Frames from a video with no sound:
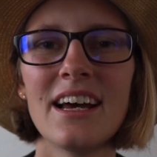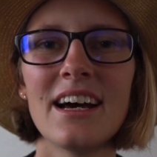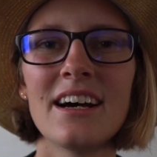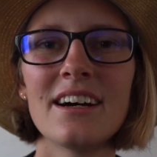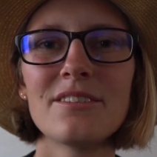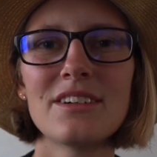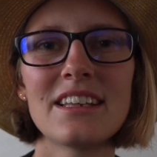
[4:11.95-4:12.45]

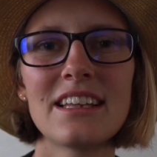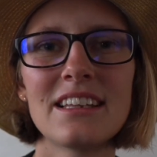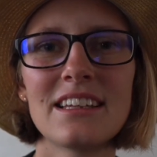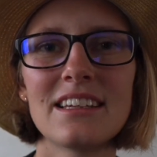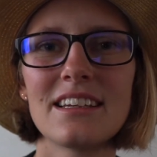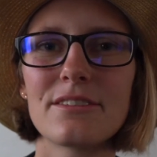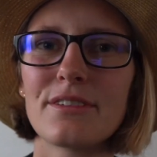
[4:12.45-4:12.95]
within
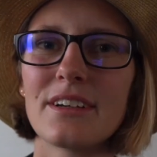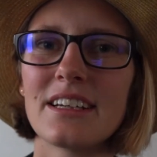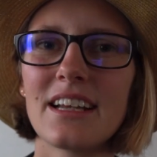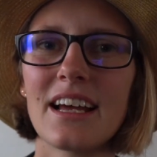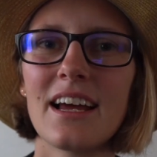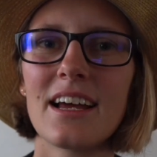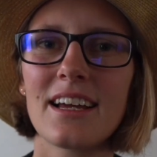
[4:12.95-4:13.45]
the
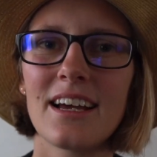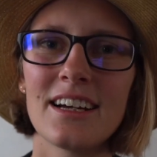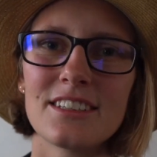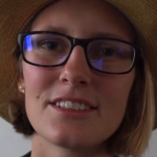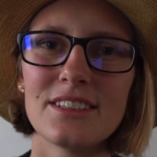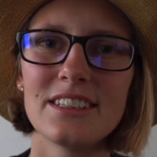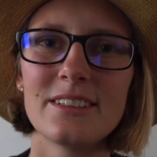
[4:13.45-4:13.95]
different
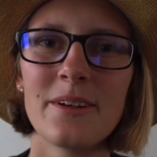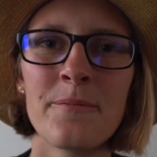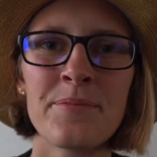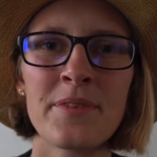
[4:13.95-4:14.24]
countries.